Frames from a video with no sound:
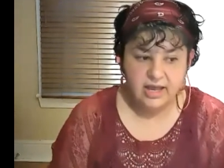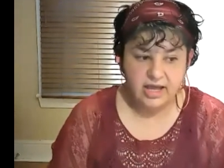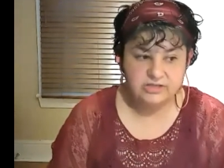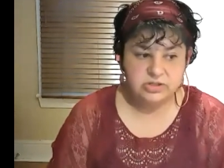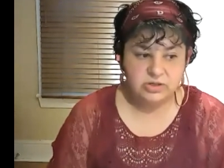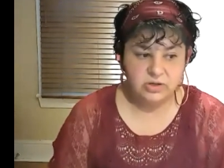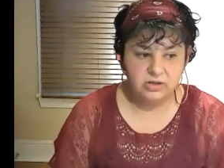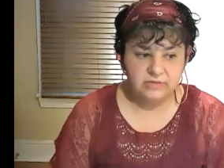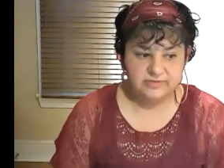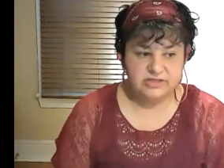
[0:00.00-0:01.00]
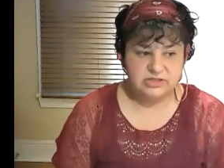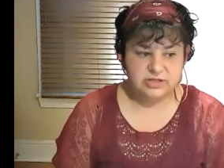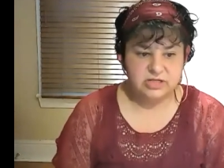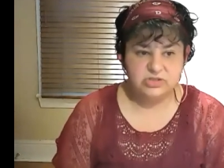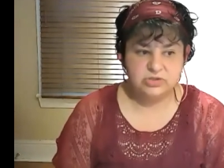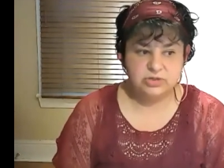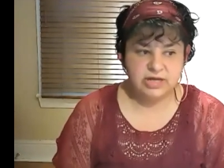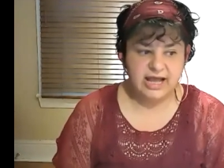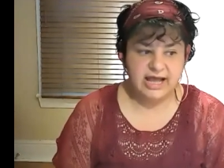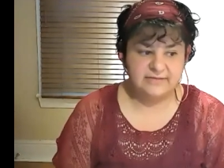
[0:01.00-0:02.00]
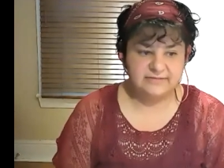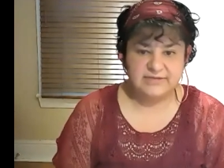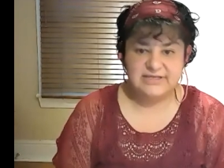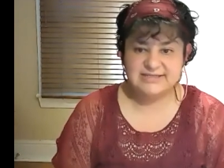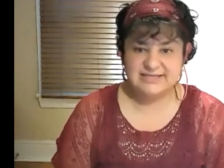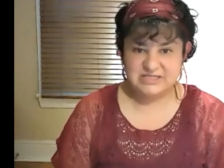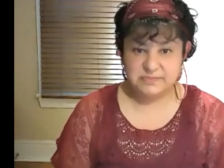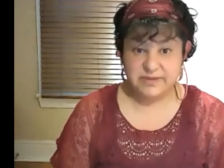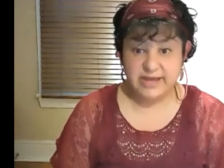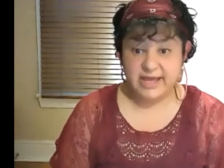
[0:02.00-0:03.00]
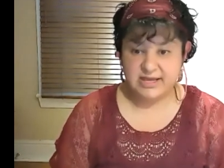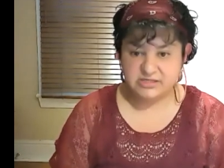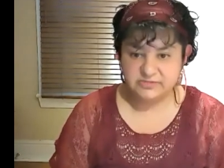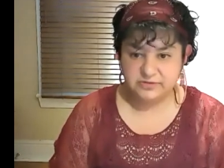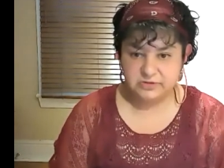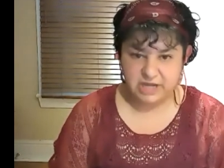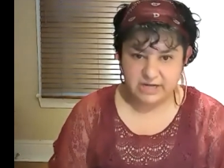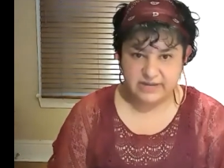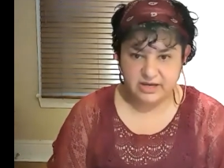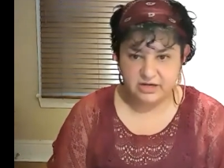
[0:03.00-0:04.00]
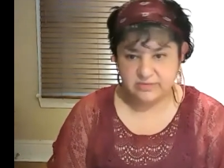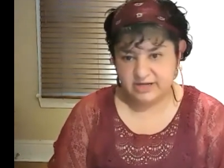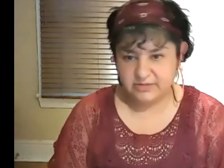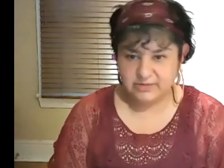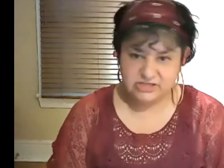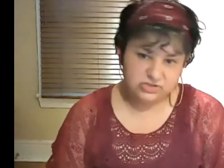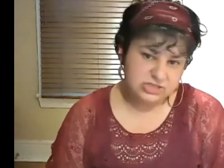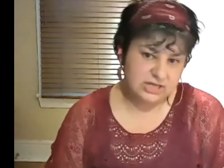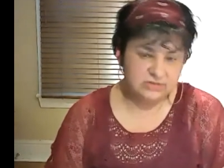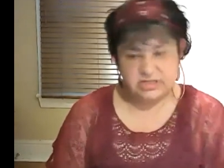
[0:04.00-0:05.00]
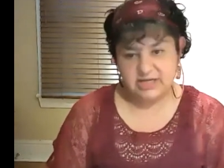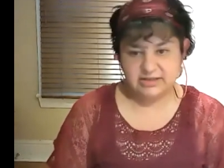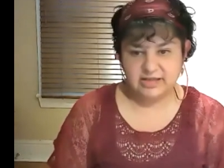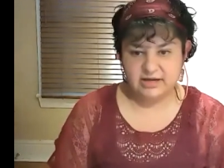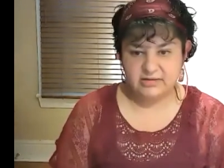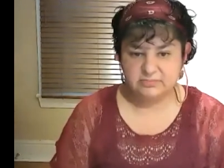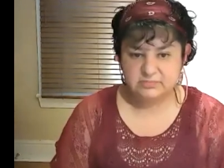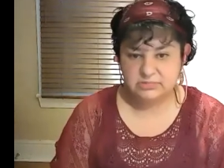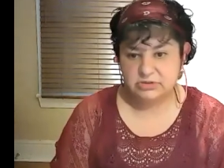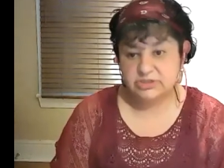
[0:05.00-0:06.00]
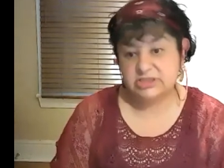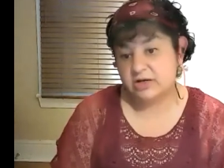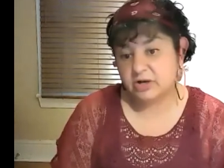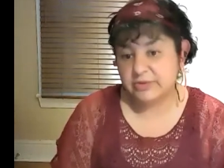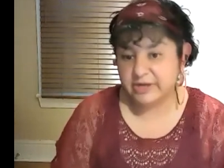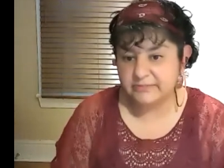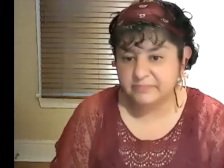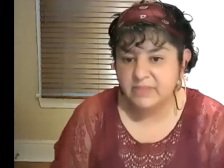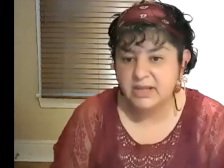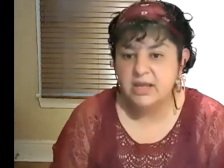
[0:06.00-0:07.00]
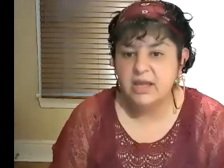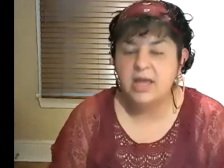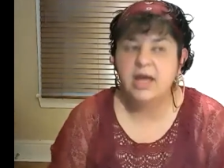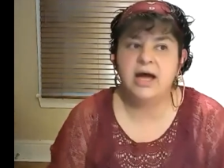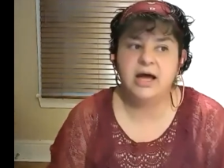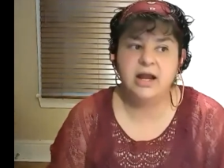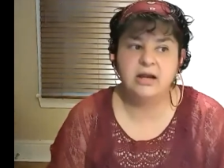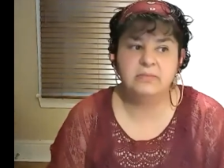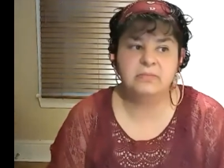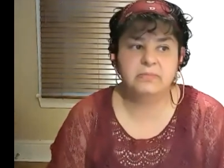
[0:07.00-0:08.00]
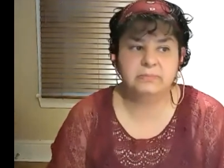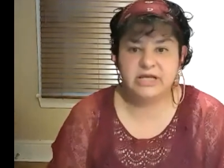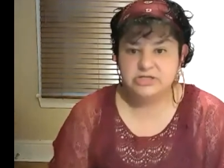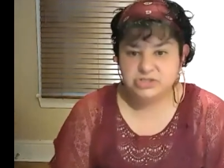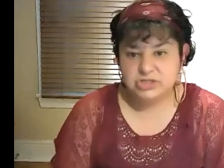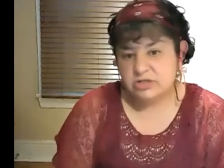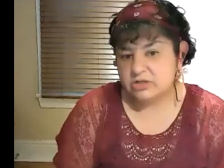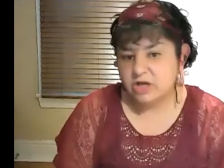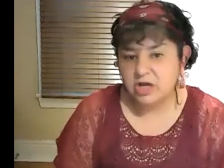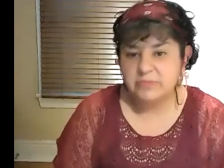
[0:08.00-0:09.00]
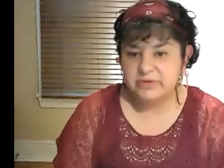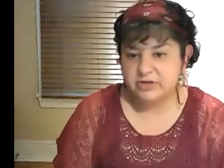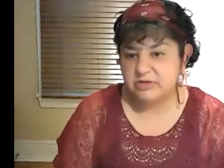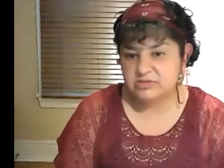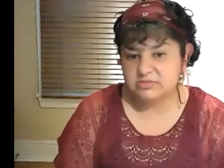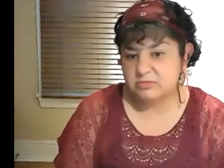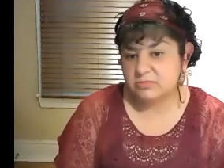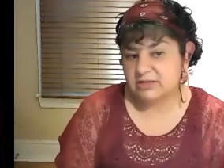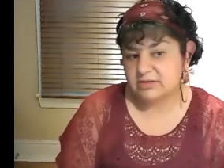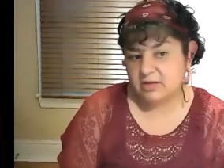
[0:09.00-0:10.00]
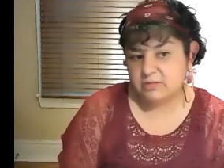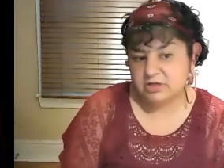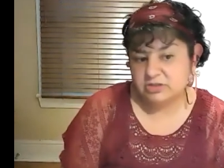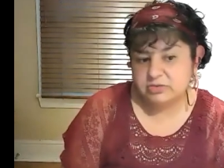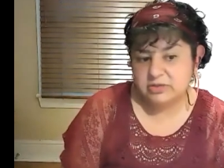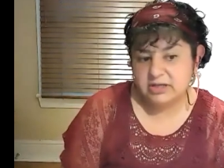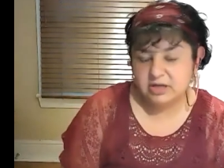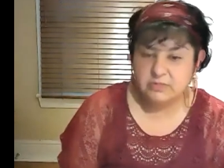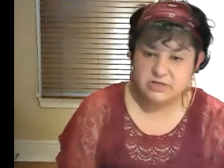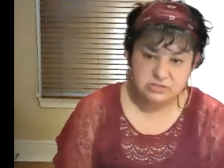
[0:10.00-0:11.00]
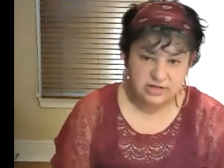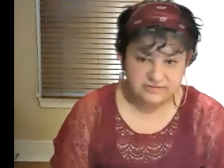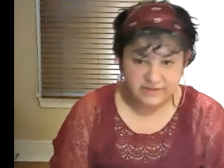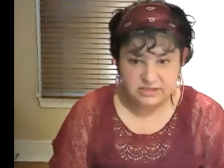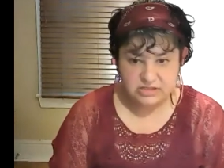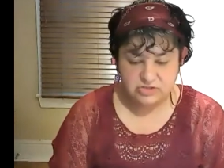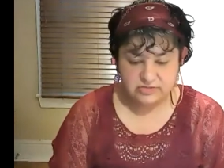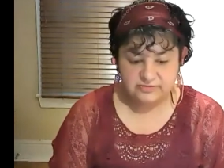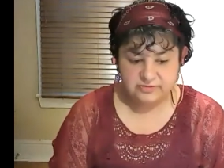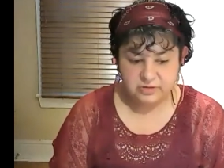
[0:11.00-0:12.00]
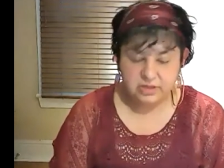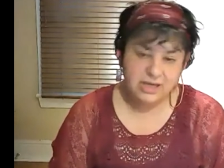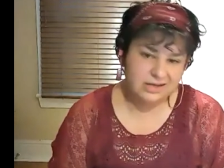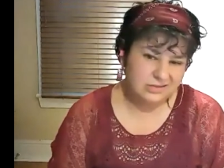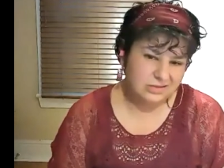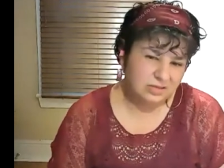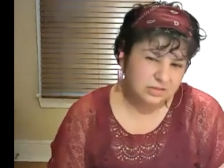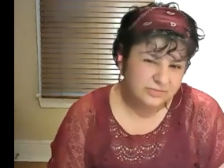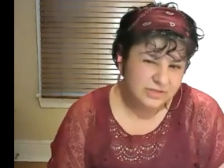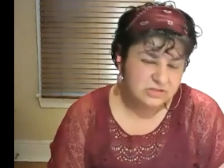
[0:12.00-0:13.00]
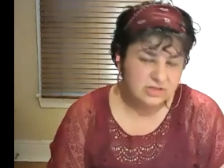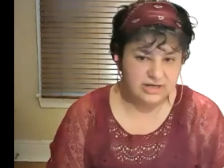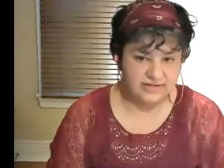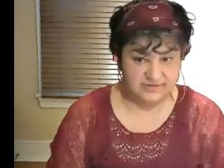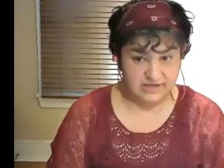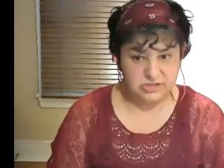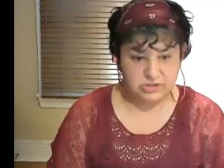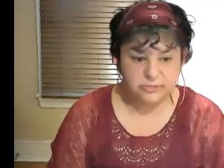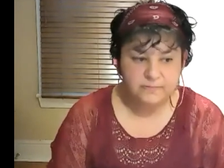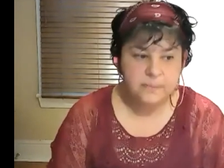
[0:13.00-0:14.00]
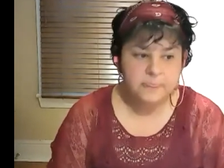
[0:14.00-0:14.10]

So all of a sudden you have this space for that microbe that was just kind of sitting there to start growing. And by sheer numbers, what they were doing that was not affecting you before can all of a sudden affect you.